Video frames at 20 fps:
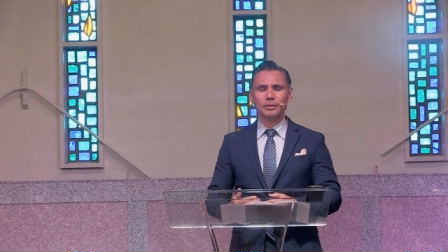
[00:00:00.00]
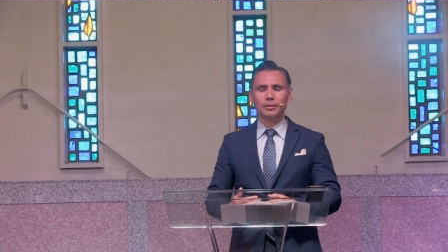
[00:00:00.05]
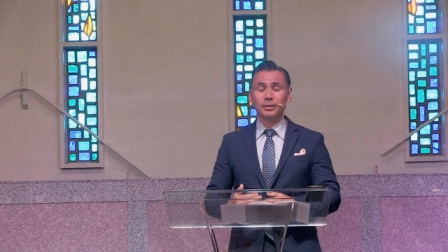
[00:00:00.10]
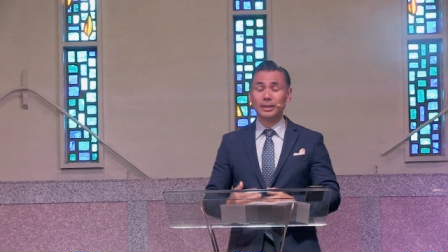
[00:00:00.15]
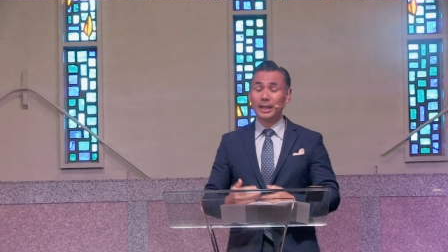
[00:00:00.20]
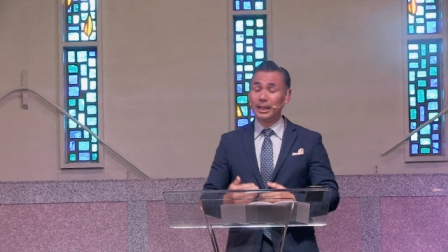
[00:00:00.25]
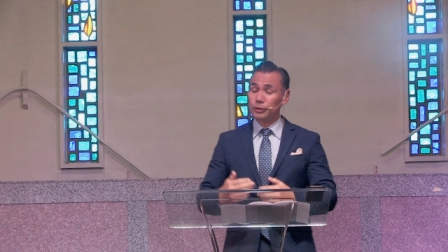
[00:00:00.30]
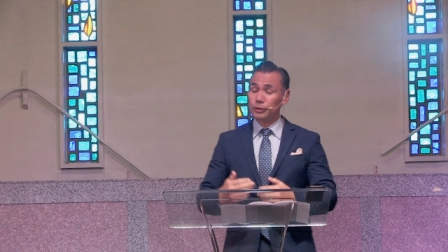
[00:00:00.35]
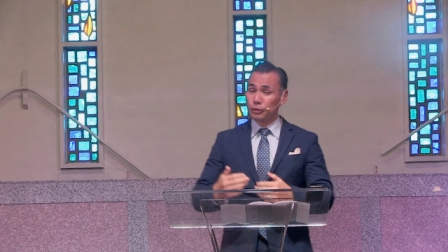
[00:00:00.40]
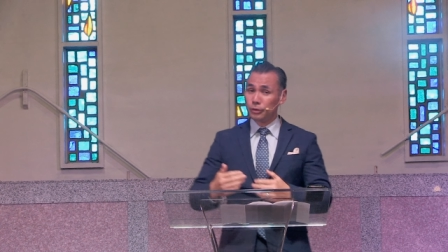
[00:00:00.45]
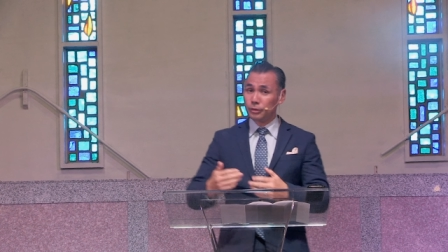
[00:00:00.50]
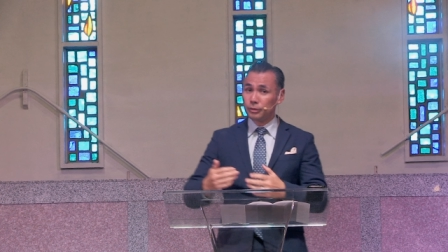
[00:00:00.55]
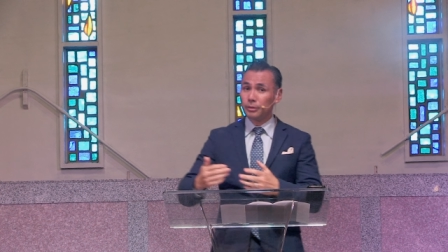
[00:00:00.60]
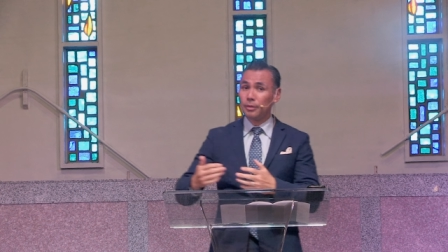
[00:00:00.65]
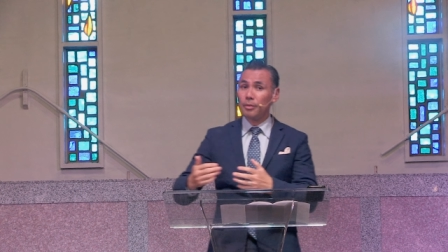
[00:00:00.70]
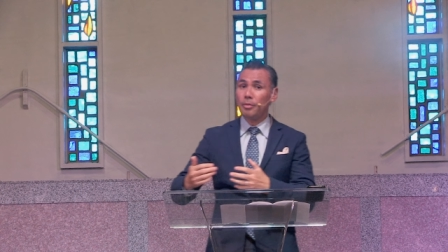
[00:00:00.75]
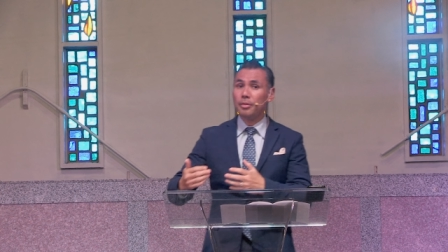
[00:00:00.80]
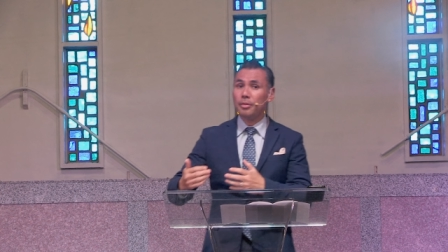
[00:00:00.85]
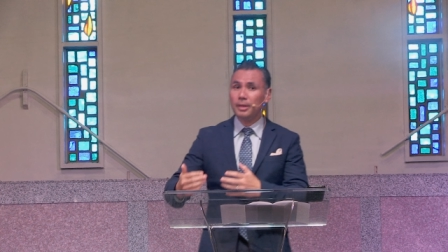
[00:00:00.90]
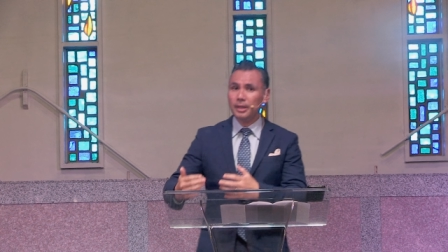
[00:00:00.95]
not just
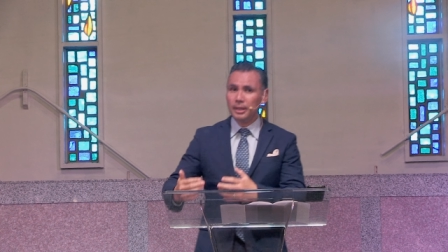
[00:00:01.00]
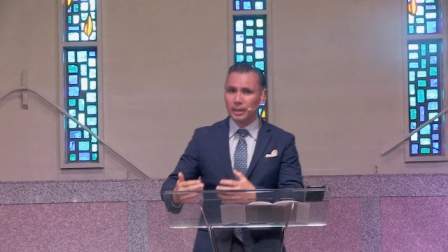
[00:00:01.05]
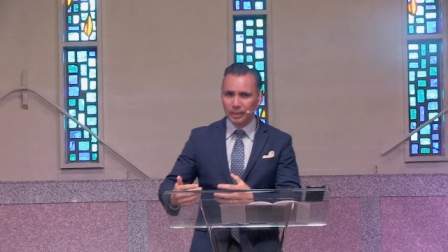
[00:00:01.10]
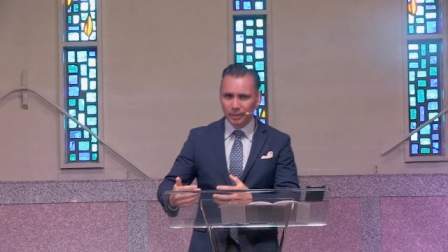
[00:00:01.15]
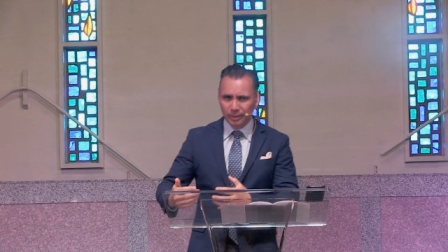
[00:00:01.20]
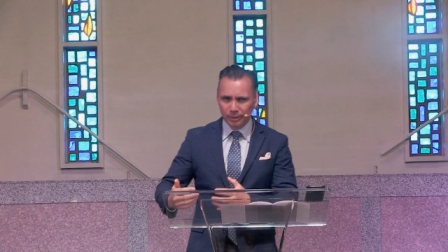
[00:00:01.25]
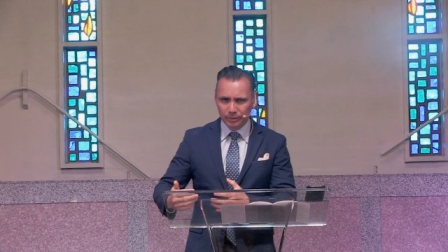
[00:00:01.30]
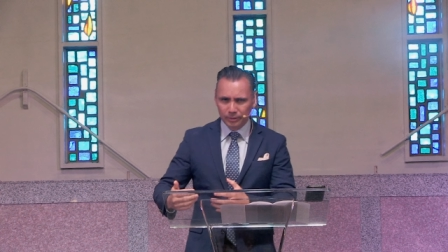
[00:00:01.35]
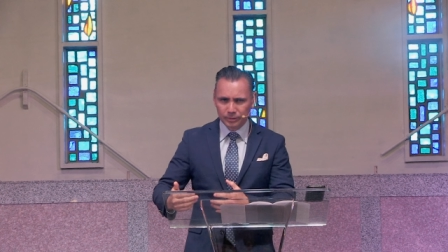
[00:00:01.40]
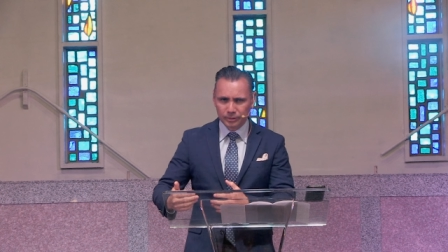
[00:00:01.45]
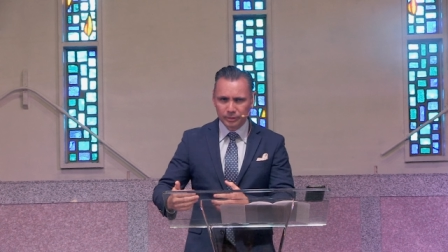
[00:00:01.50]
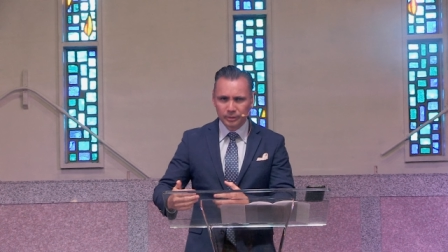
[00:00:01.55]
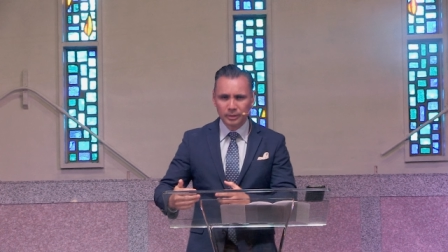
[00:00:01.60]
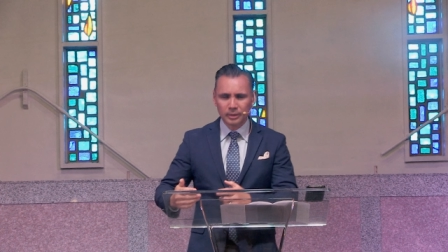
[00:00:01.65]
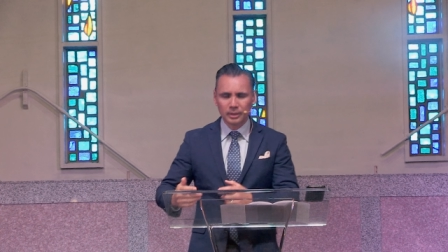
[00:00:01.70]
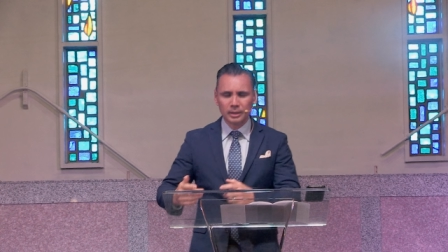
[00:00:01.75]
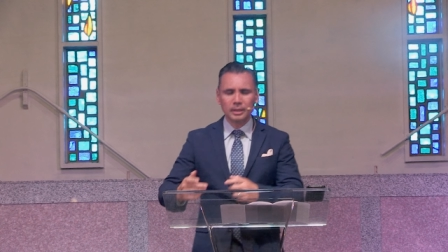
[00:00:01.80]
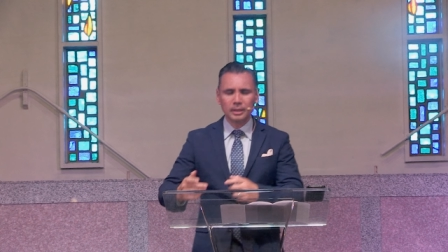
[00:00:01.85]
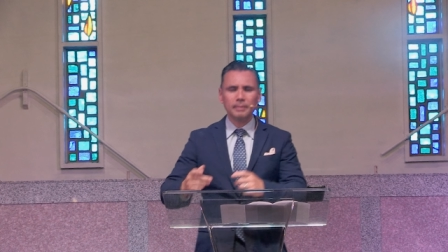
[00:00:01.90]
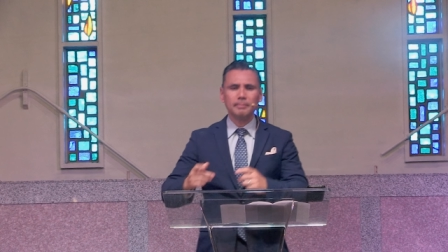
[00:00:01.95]
the things,
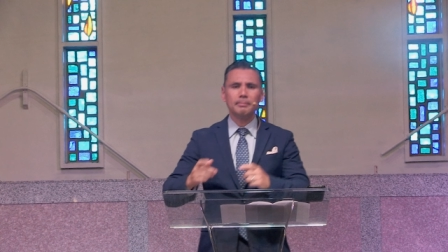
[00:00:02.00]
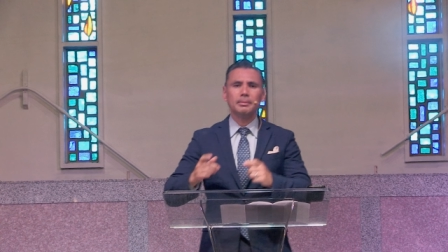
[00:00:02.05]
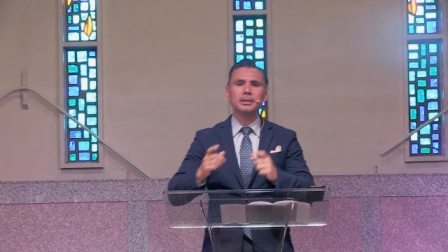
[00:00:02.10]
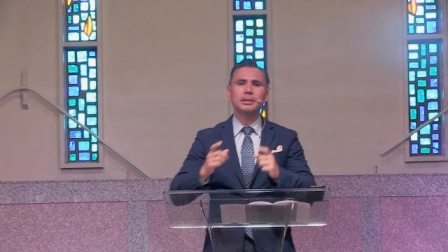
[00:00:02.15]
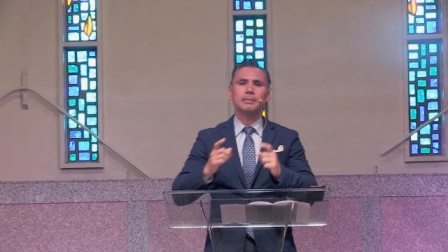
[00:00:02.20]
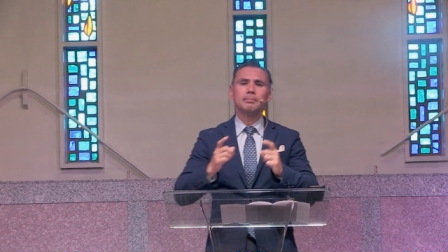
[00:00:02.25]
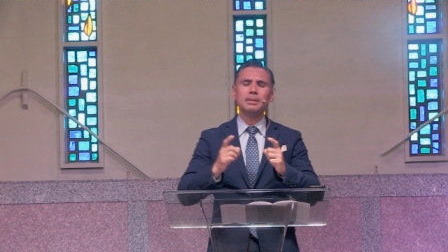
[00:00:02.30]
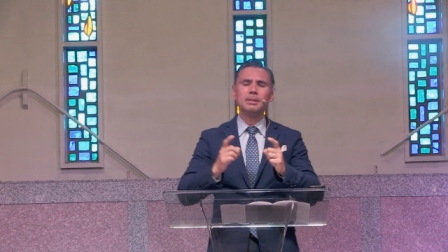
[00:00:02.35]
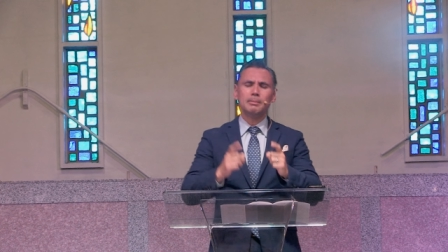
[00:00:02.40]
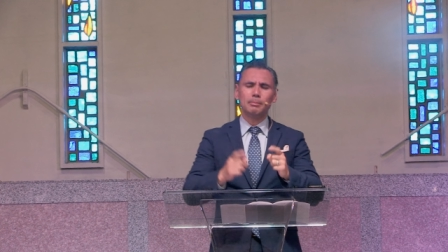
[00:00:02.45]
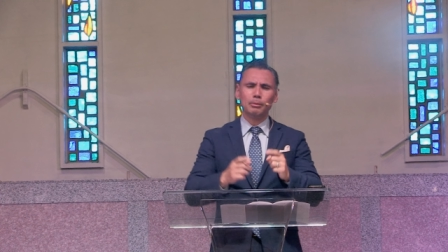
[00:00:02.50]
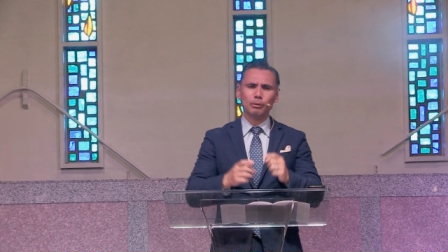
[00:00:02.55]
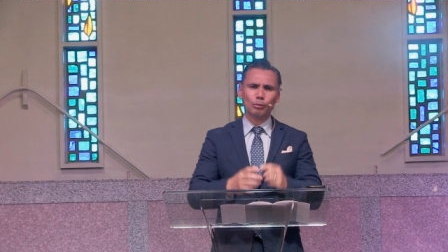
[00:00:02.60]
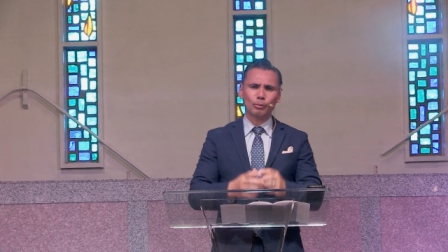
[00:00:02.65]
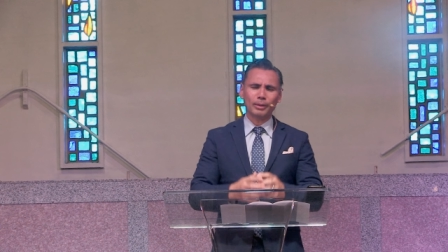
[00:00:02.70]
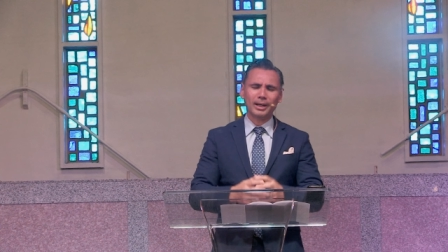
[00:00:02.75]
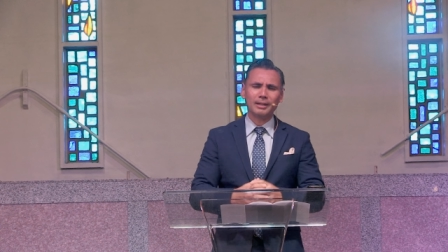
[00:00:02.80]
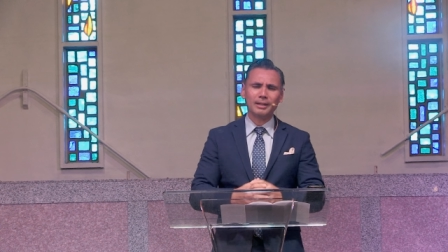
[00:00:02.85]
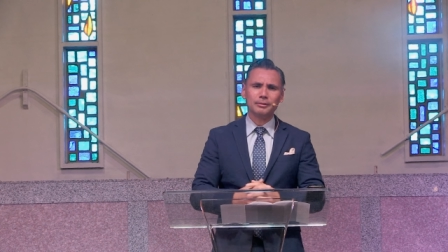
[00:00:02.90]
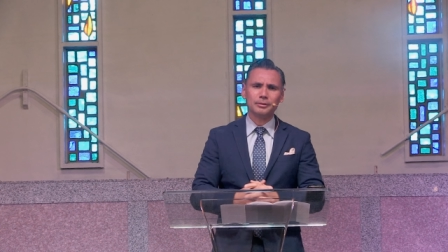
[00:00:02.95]
but the people
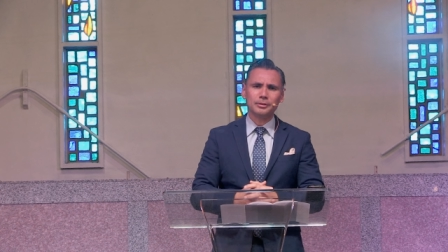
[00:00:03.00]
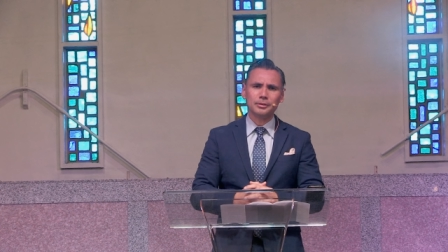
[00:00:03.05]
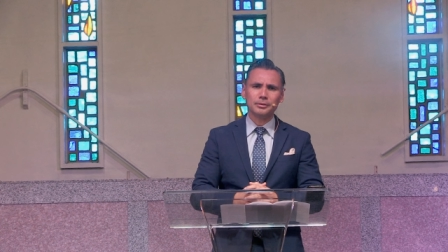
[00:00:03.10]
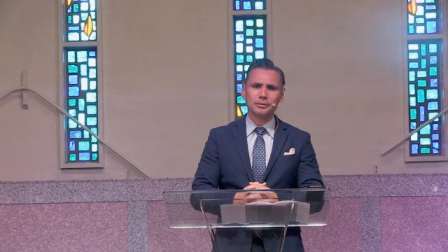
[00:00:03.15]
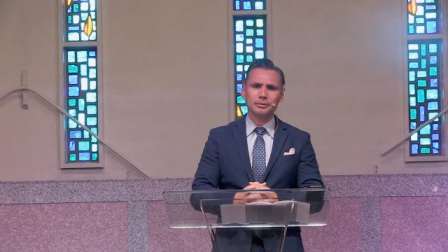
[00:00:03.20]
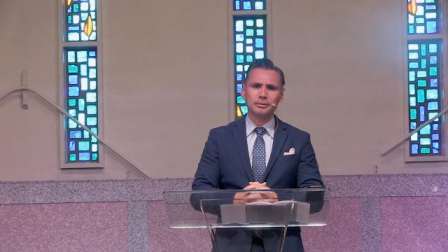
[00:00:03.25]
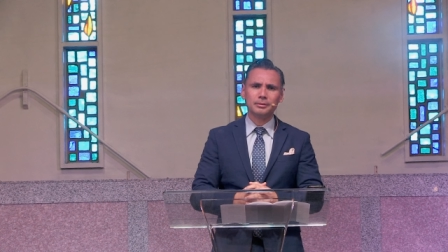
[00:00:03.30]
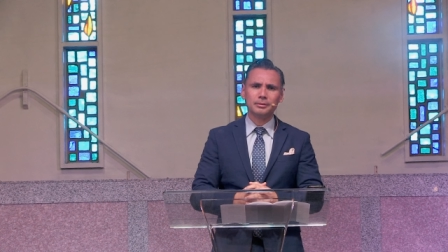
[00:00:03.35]
around you.